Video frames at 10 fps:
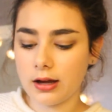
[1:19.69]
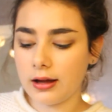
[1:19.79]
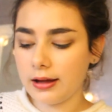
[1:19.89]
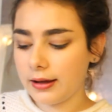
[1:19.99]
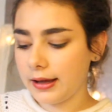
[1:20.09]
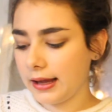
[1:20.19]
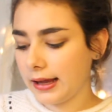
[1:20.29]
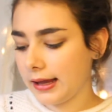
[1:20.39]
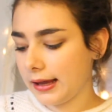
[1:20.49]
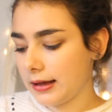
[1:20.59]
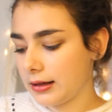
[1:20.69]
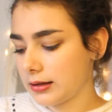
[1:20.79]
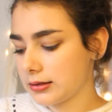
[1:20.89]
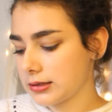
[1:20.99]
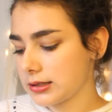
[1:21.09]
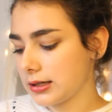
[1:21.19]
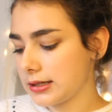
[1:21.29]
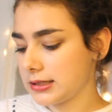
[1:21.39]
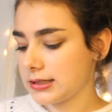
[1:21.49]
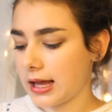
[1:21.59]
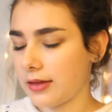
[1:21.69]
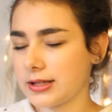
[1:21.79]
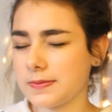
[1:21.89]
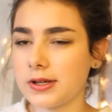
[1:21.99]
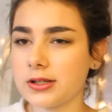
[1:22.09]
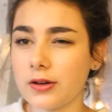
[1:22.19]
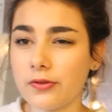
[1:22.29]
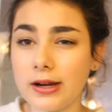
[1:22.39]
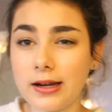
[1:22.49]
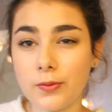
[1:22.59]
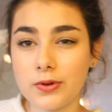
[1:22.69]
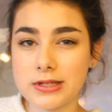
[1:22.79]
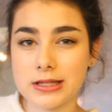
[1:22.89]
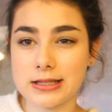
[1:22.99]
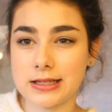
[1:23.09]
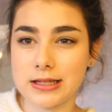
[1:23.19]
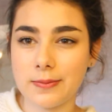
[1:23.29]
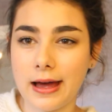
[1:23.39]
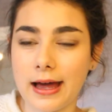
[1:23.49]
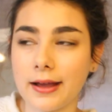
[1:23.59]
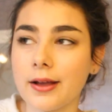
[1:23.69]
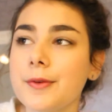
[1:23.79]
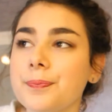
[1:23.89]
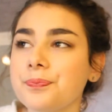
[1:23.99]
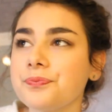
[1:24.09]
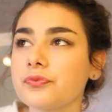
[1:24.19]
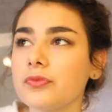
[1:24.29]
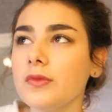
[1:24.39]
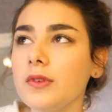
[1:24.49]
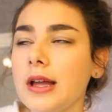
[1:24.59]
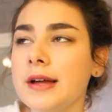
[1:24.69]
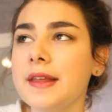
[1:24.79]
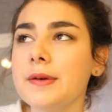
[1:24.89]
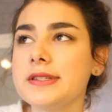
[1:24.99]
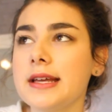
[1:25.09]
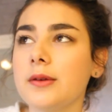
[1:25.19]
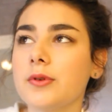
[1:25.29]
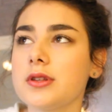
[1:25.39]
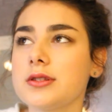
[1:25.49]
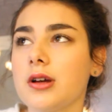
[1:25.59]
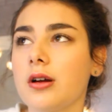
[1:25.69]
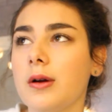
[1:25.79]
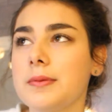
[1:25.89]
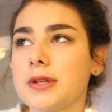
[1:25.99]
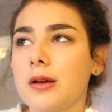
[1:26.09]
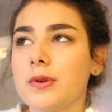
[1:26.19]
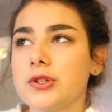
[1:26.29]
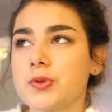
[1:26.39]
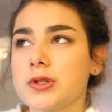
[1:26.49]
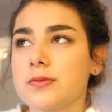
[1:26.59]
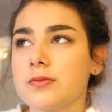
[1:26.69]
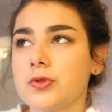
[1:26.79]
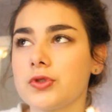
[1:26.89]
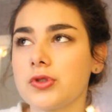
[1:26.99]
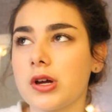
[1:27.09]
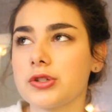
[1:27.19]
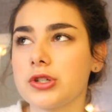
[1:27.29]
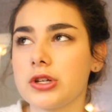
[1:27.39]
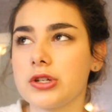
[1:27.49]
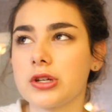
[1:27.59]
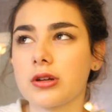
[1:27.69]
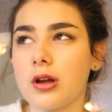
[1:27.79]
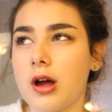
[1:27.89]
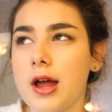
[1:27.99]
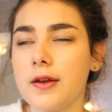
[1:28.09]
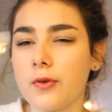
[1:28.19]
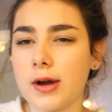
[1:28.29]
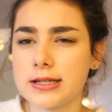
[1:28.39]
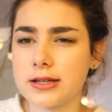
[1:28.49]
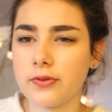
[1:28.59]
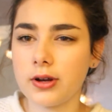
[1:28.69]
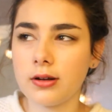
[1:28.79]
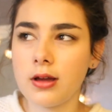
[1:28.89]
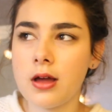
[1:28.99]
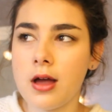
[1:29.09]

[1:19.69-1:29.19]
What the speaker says: I decided to get this because I really wanted the City Bag, and they were selling one on the Zara website which was more structured and kind of quite different,